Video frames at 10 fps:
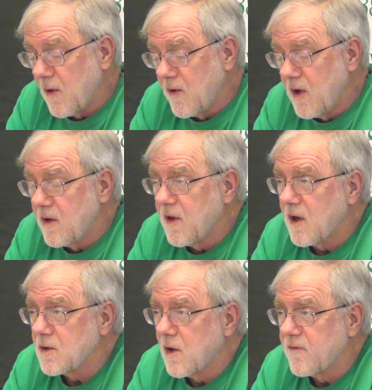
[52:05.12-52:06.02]
think we need to
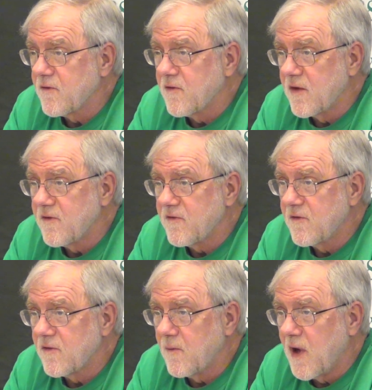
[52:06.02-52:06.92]
think in terms of
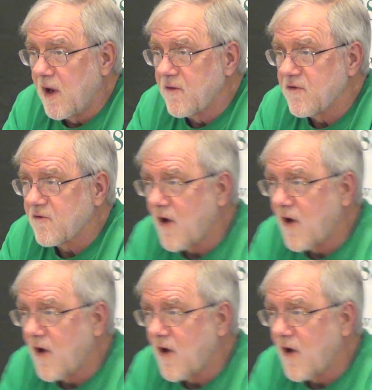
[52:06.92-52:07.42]
transitional demands.